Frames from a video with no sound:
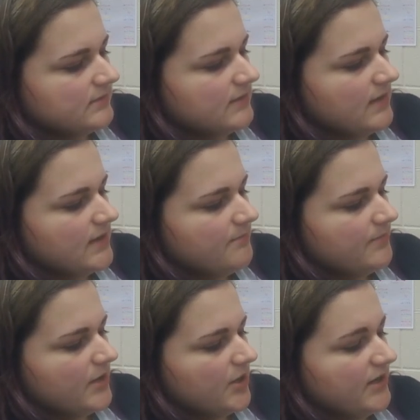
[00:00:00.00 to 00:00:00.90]

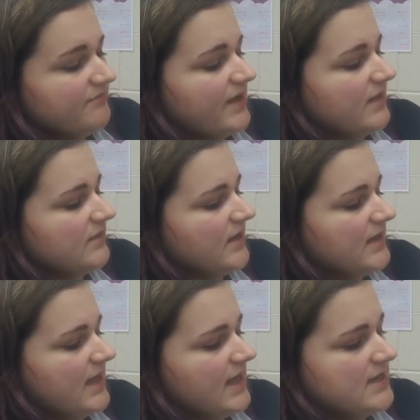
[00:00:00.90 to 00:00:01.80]
part of that line
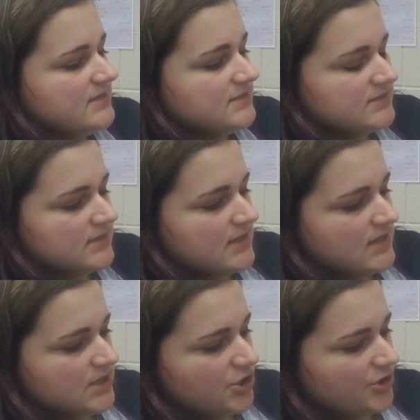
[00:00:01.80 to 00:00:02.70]
ends,
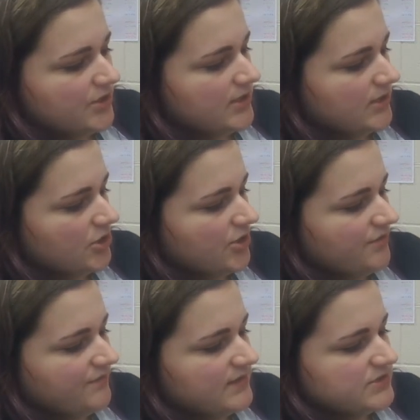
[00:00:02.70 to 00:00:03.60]
you're going to
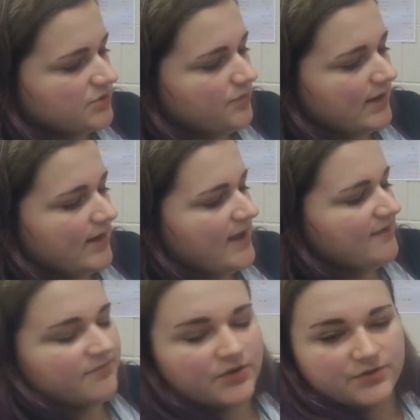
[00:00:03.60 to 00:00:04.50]
curve it to
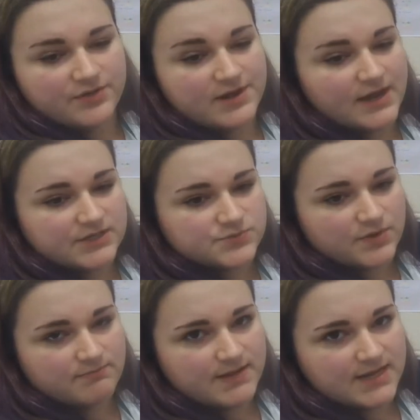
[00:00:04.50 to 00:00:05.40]
wherever the next
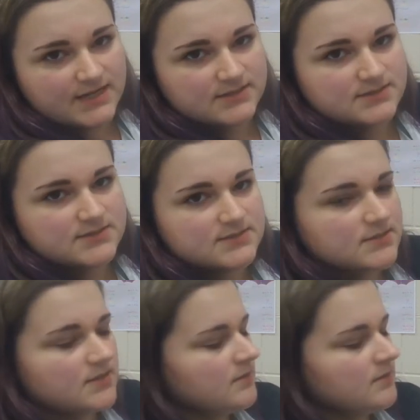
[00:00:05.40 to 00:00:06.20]
one begins.